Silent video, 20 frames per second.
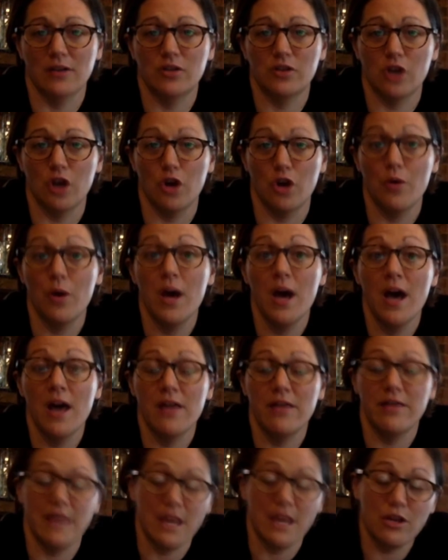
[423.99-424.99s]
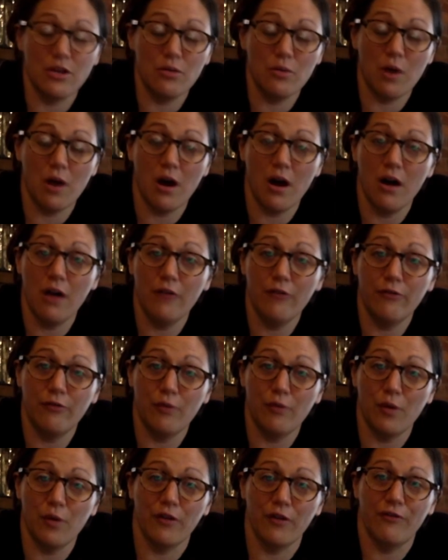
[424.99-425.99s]
So thank you all
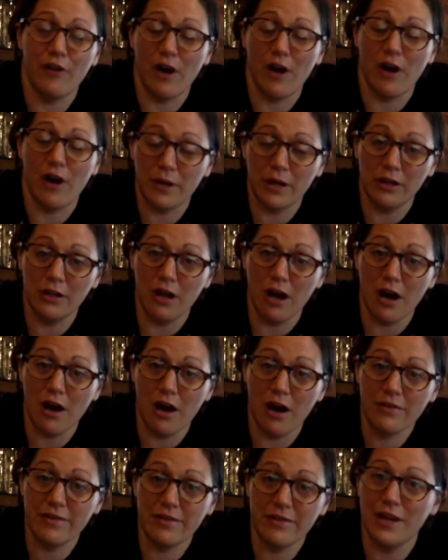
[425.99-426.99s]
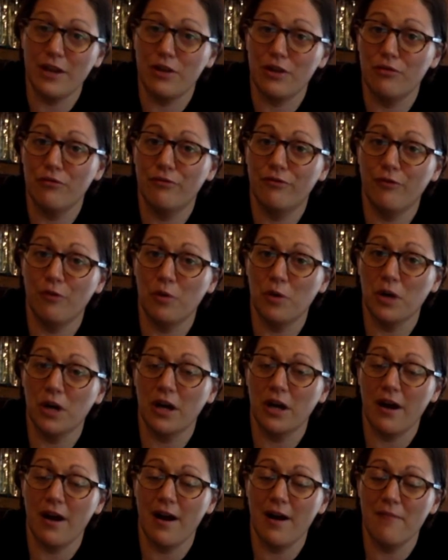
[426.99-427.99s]
for following along. Thank you
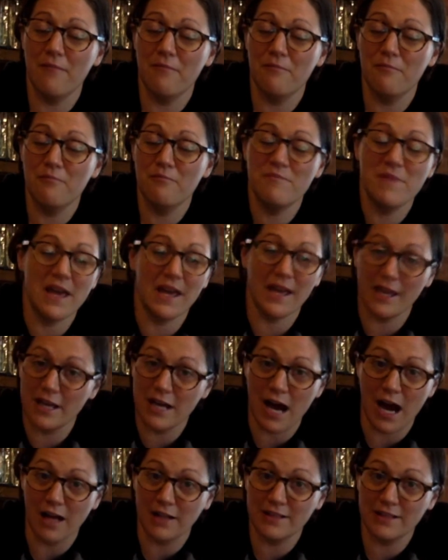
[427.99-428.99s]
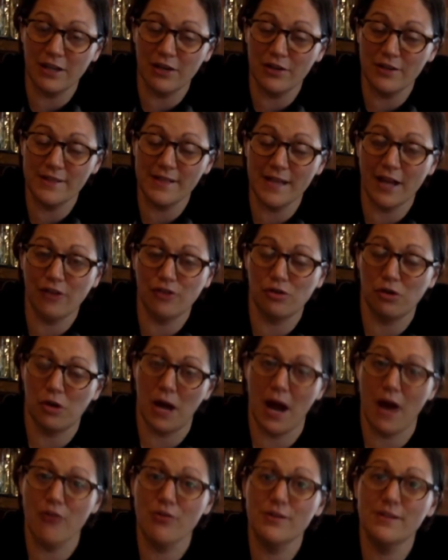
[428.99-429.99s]
for making cocktails at your
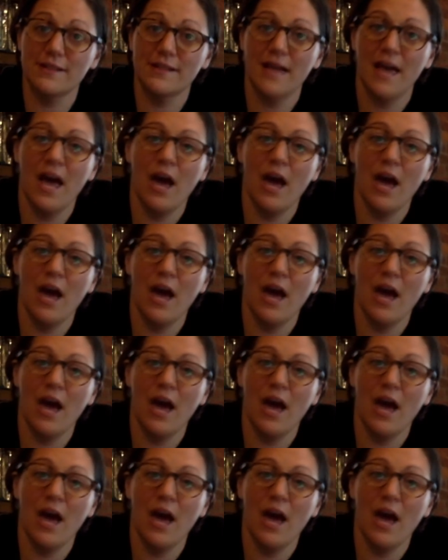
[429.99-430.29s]
house.